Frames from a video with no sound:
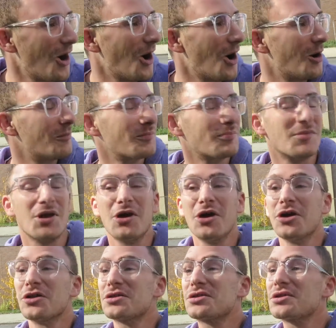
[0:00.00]
Um,
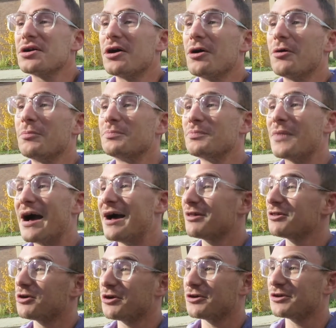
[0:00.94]
so I
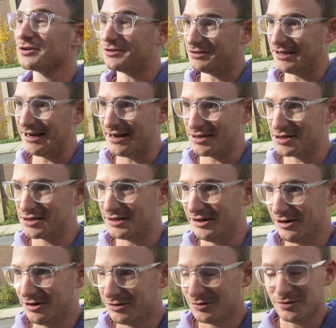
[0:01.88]
learned last
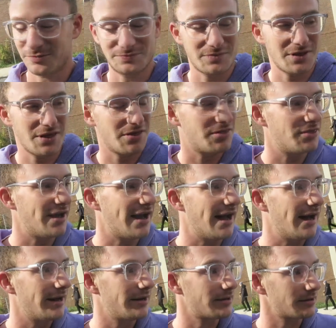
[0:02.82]
year
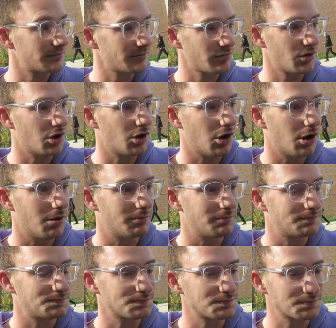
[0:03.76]
that
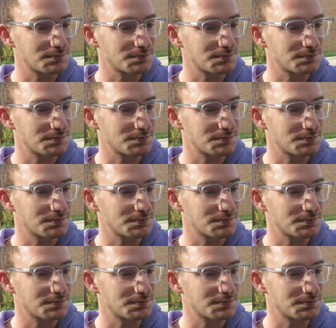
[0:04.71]
um,